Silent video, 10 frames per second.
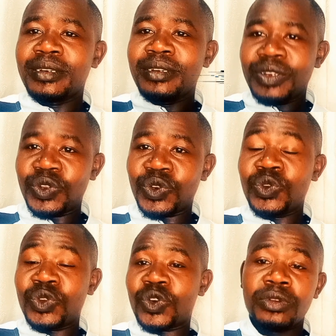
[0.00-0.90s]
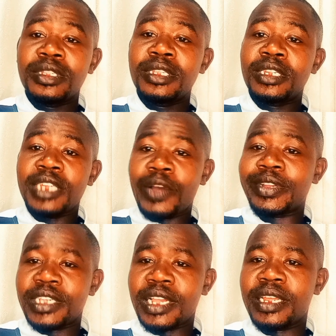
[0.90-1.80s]
you do so. This is our
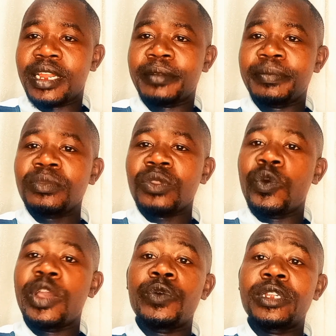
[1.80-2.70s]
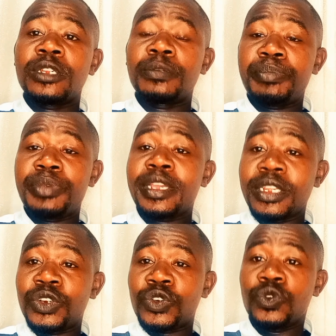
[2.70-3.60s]
channel where we speak the
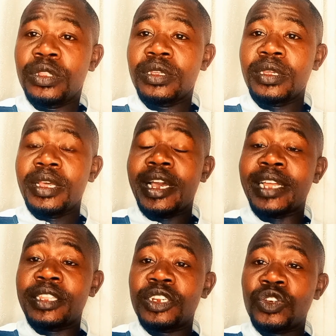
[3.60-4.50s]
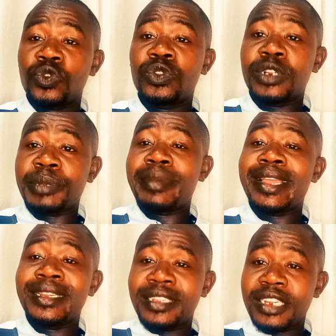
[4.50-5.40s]
truth, and the truth
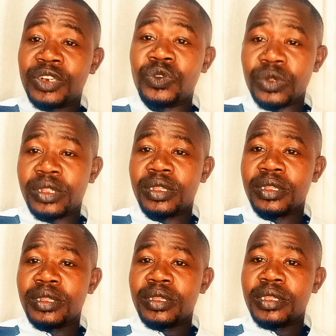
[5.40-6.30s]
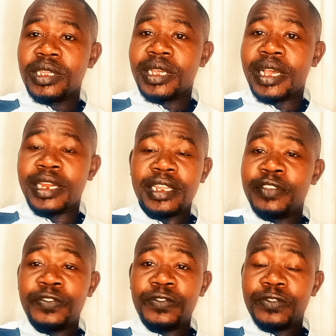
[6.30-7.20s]
remains the truth. And
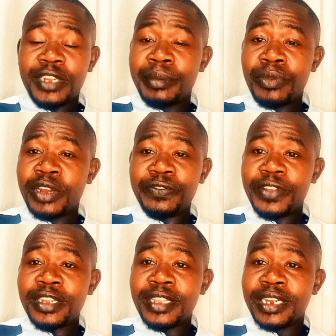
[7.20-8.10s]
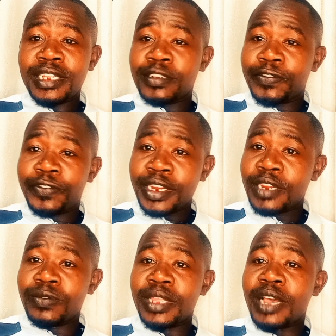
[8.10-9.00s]
if someone feels that he is offended
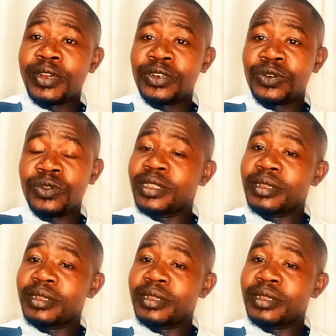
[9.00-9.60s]
with our truth,